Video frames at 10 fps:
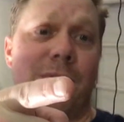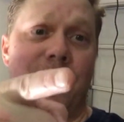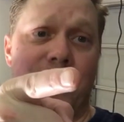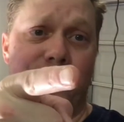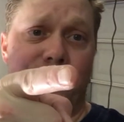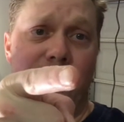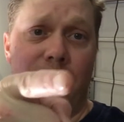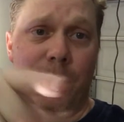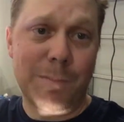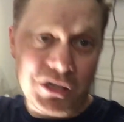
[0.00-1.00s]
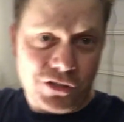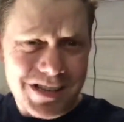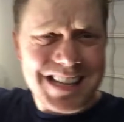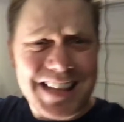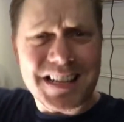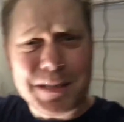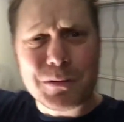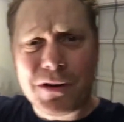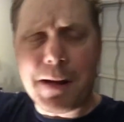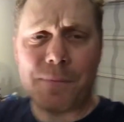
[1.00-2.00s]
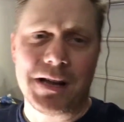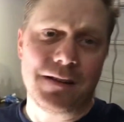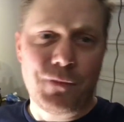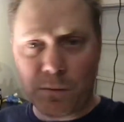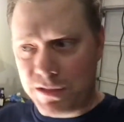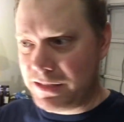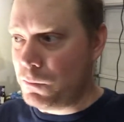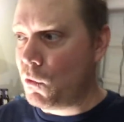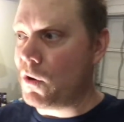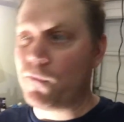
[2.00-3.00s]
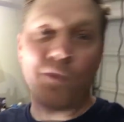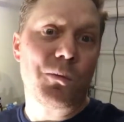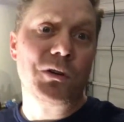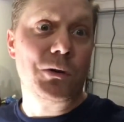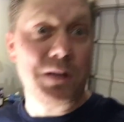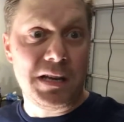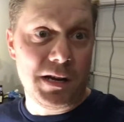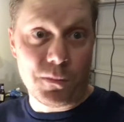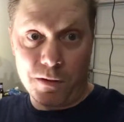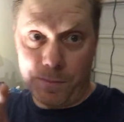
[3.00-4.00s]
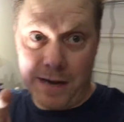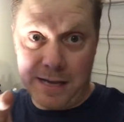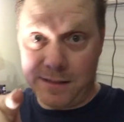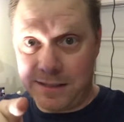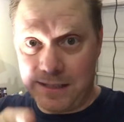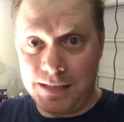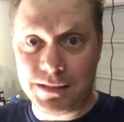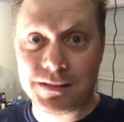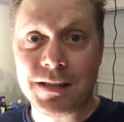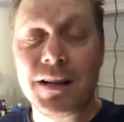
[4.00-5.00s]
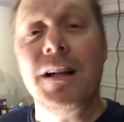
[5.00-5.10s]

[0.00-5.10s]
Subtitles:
Thanks for following. Make sure you hit that subscribe button if you want to see more of what we're doing here with behind the scenes